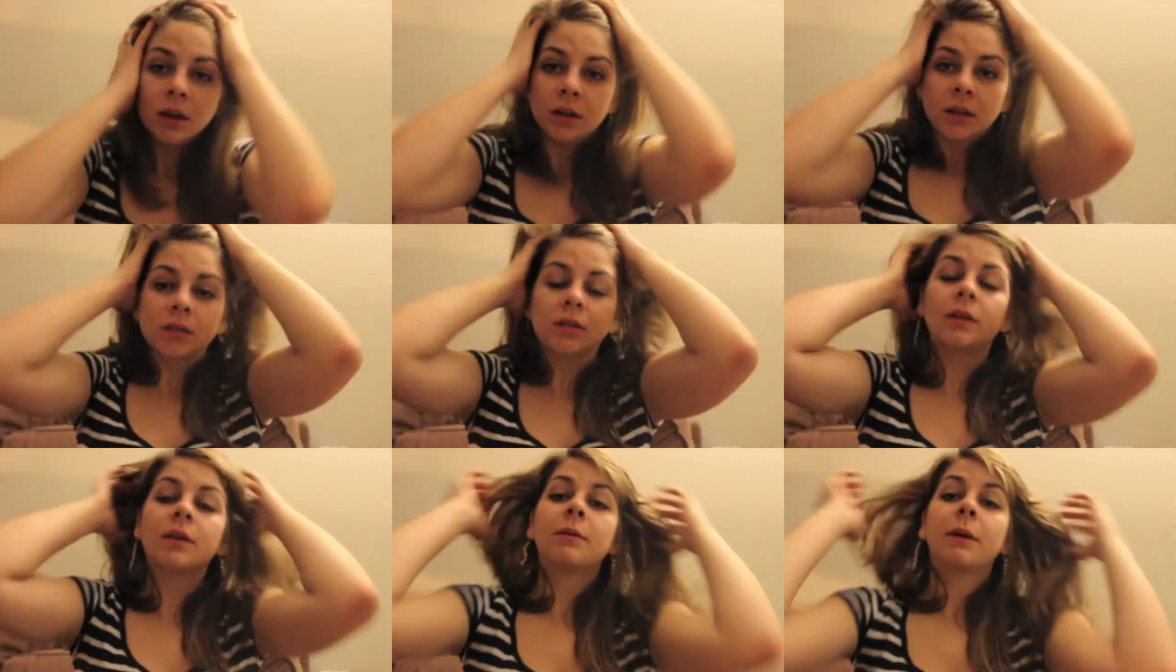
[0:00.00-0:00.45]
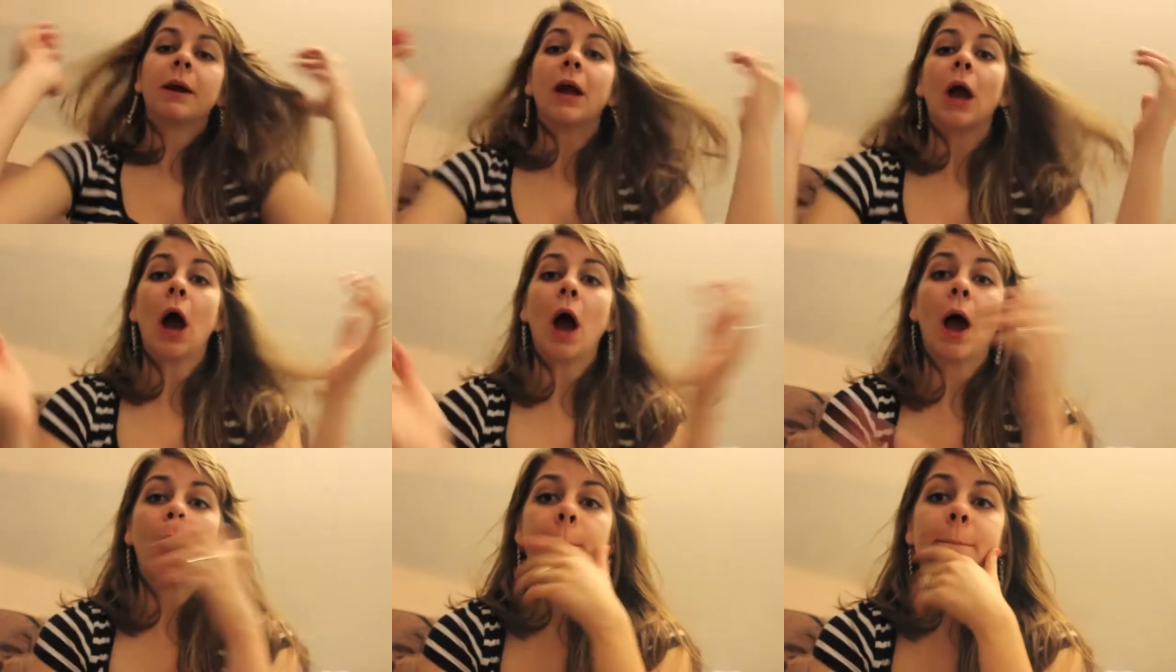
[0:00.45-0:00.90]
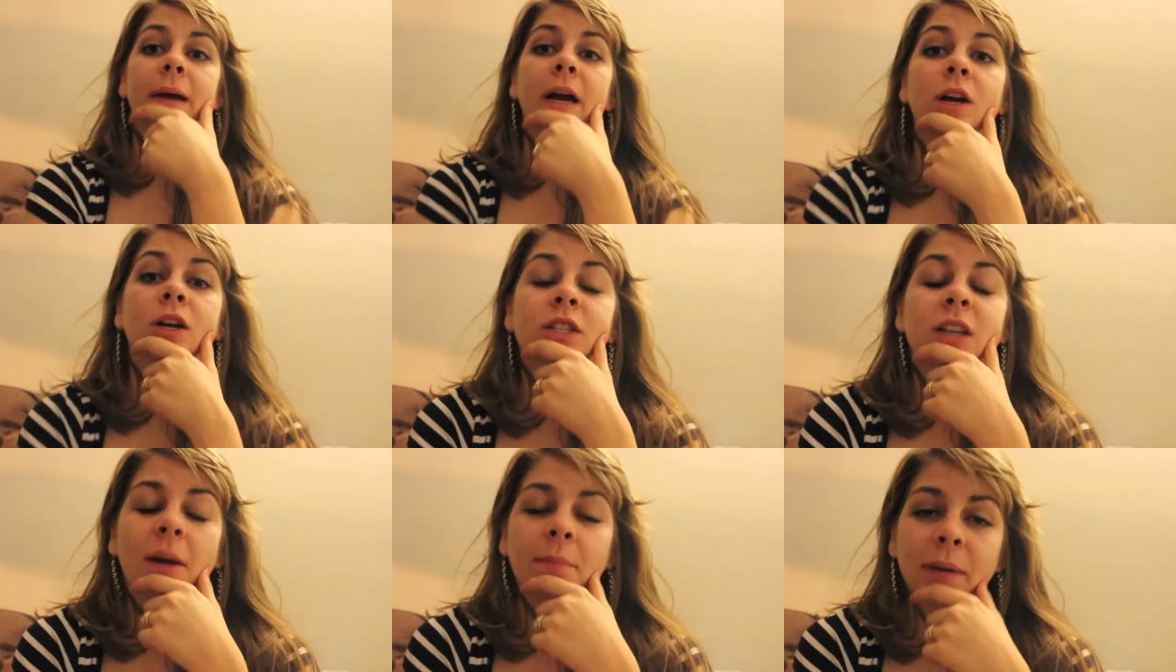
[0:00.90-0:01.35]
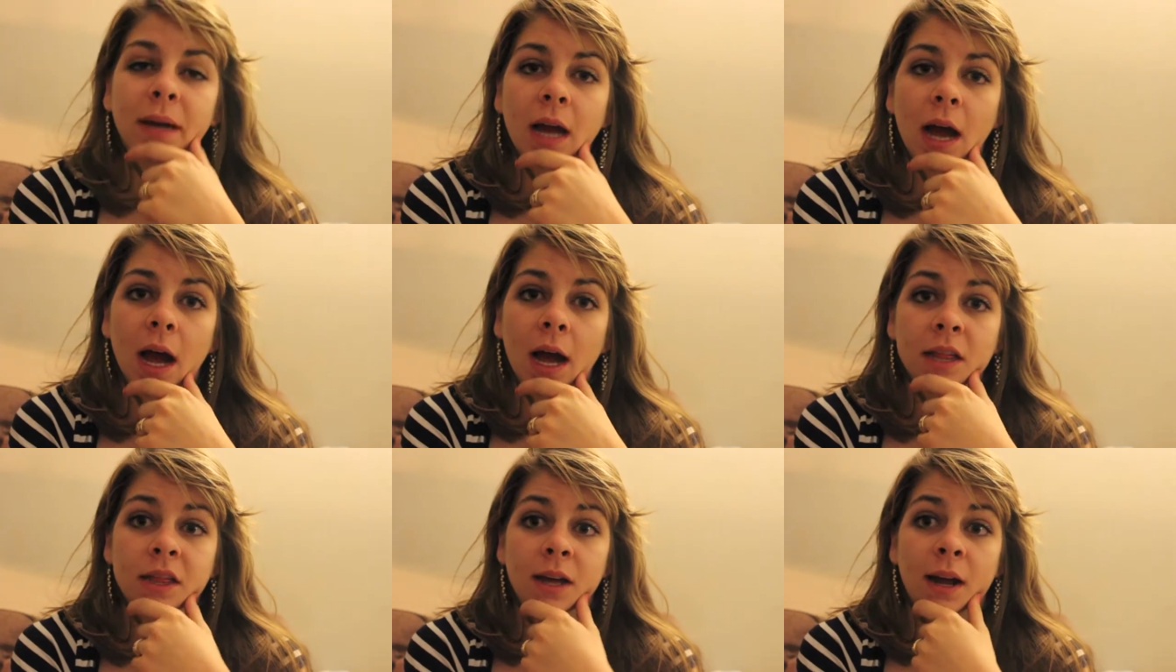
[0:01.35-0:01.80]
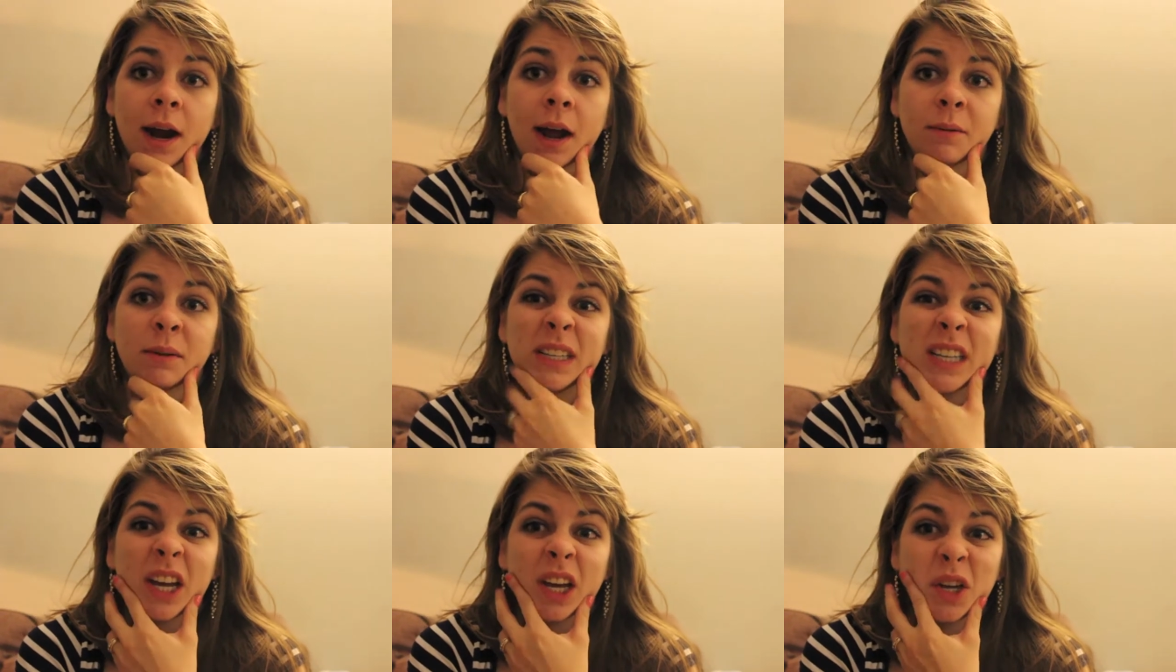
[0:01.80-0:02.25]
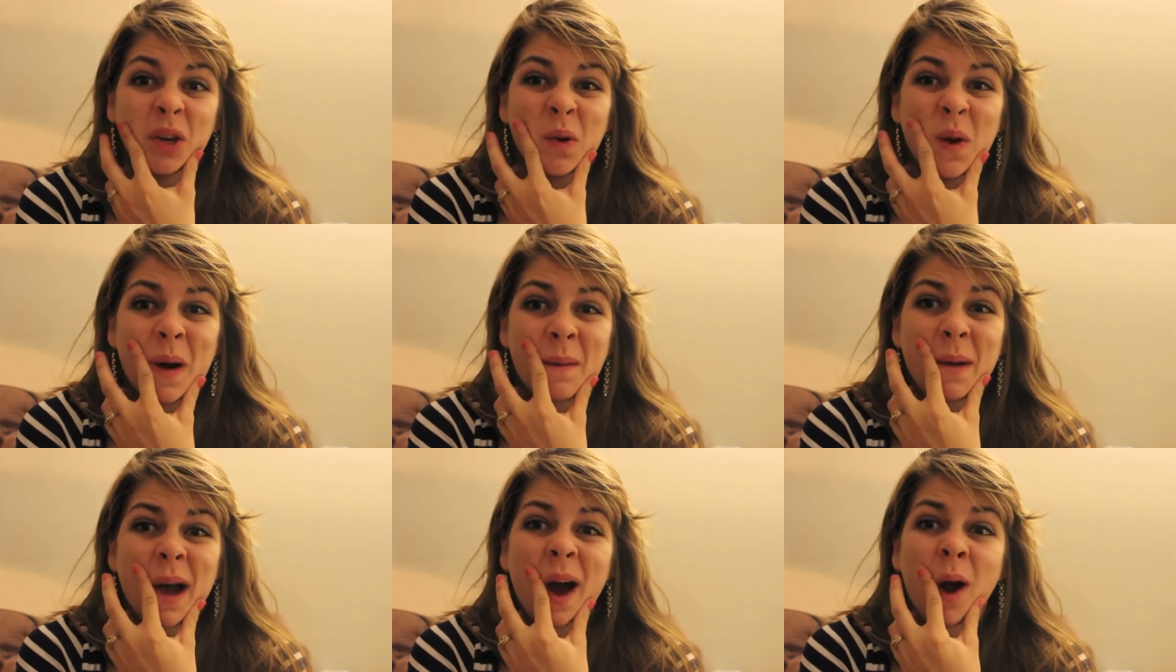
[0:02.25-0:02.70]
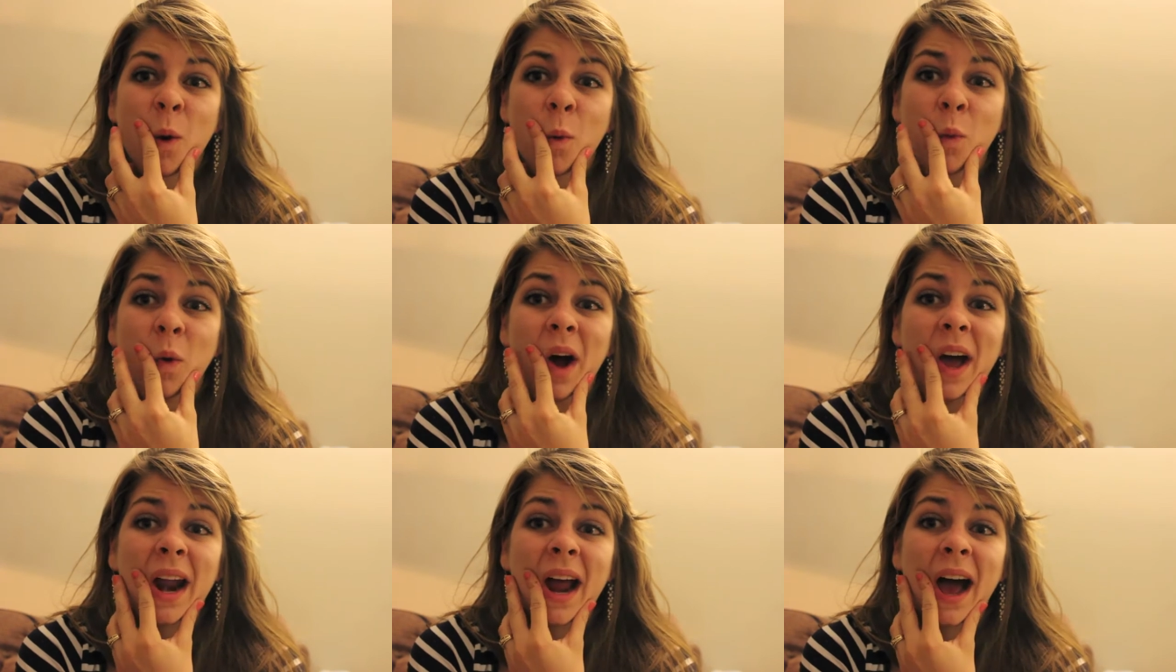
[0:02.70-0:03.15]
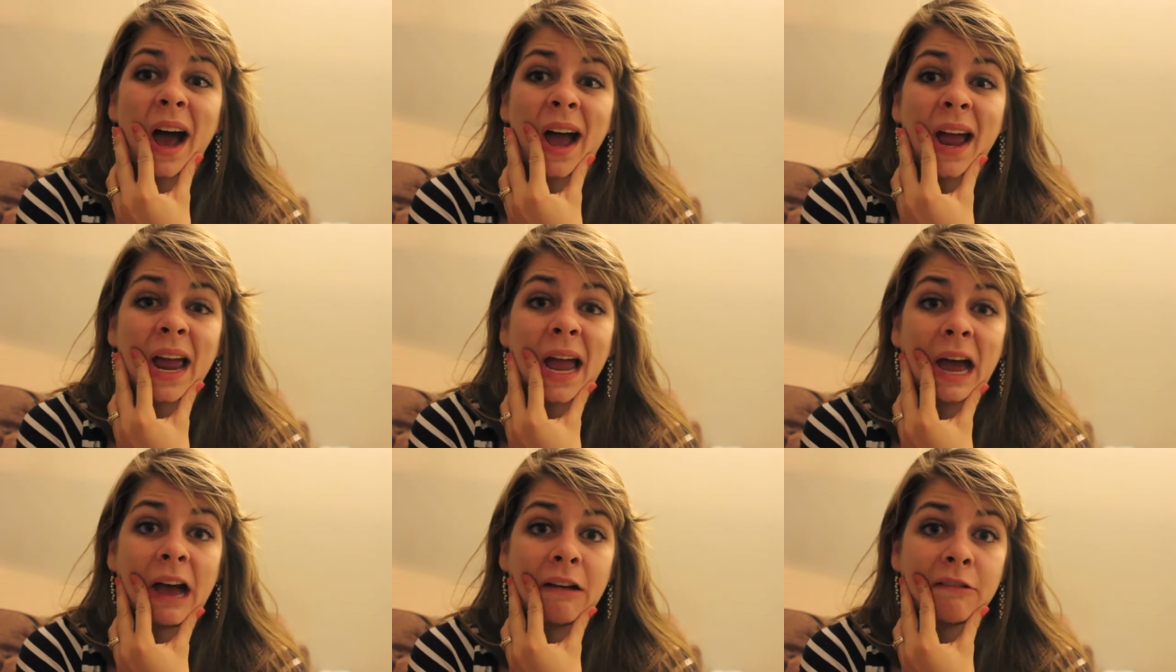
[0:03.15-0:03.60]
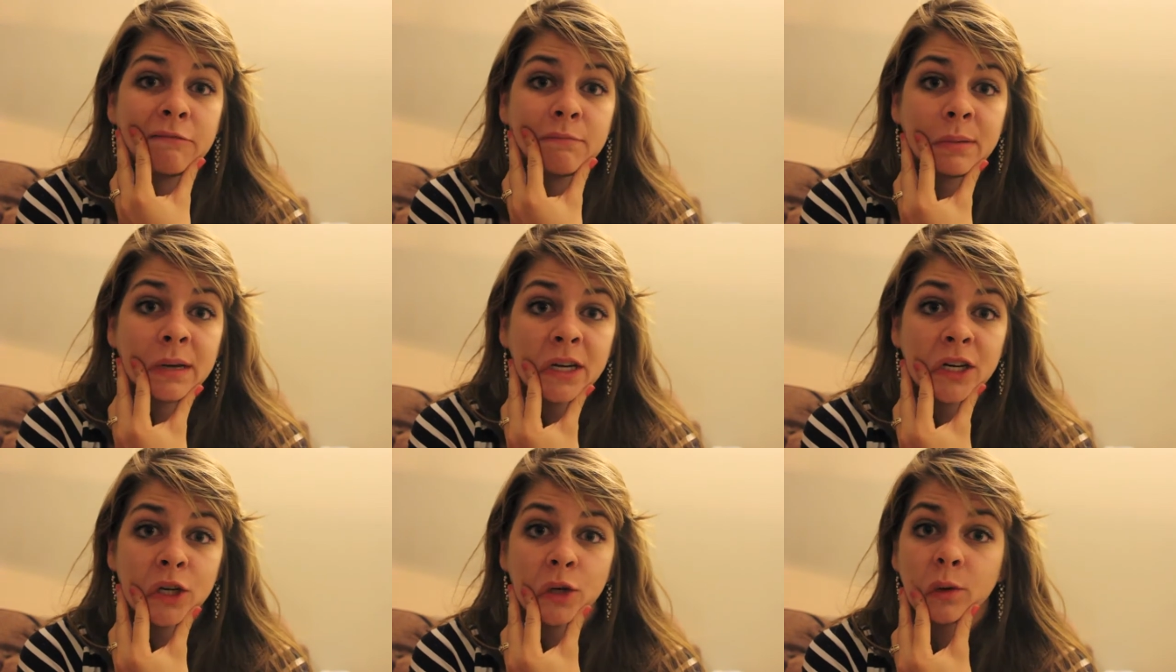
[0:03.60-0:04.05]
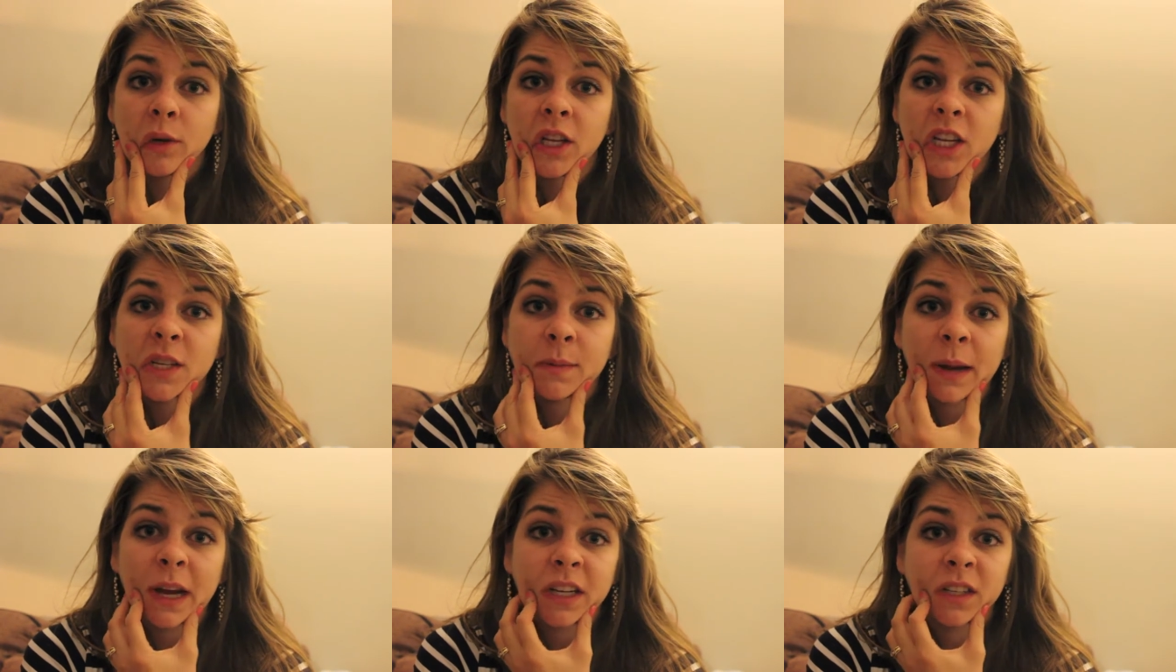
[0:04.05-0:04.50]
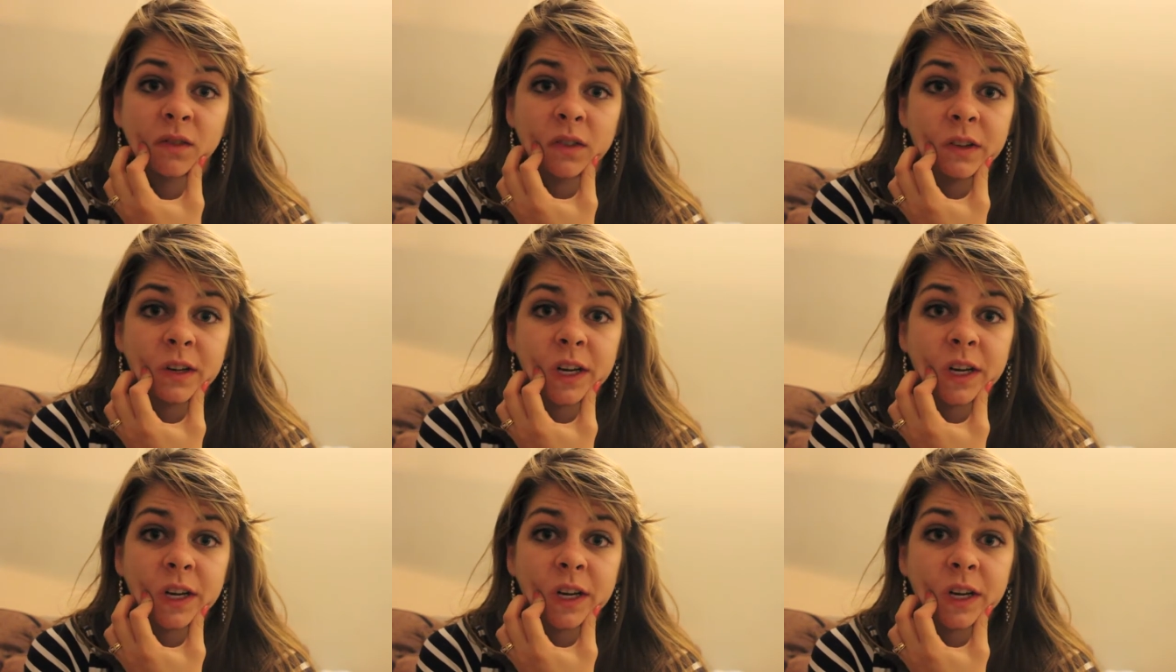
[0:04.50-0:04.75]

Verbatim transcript: So anyway, um, back on topic, I thought I would tell you about what I have been doing these past few